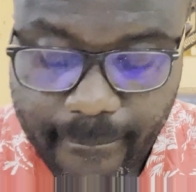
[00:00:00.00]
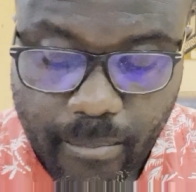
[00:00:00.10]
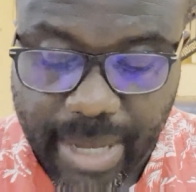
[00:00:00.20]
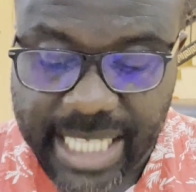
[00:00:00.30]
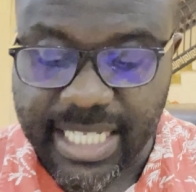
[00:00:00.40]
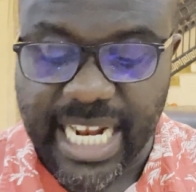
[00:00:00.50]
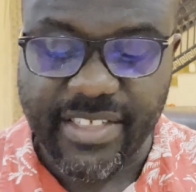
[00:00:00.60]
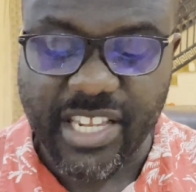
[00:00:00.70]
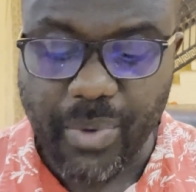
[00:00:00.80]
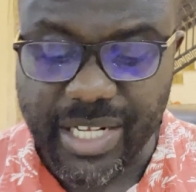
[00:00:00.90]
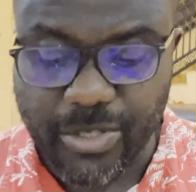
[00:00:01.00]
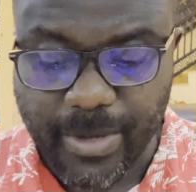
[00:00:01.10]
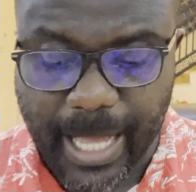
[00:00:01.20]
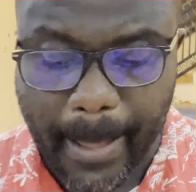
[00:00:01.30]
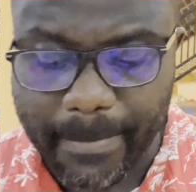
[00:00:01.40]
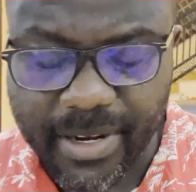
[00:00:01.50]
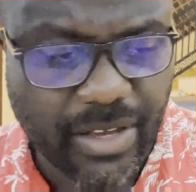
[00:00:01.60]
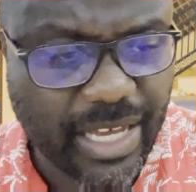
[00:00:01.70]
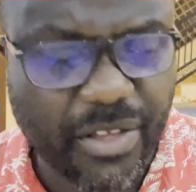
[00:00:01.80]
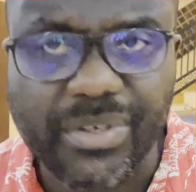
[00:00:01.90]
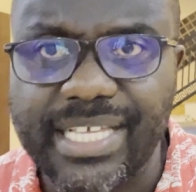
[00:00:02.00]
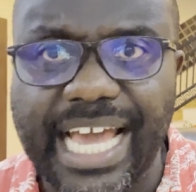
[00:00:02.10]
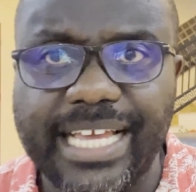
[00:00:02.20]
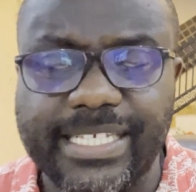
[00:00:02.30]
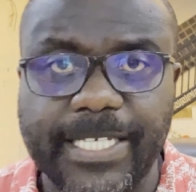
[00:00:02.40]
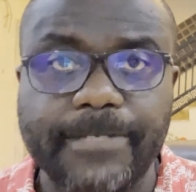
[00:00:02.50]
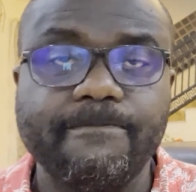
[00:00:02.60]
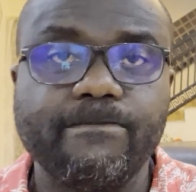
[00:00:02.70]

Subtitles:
basically, I think they went to a company, I think it was Galaxy,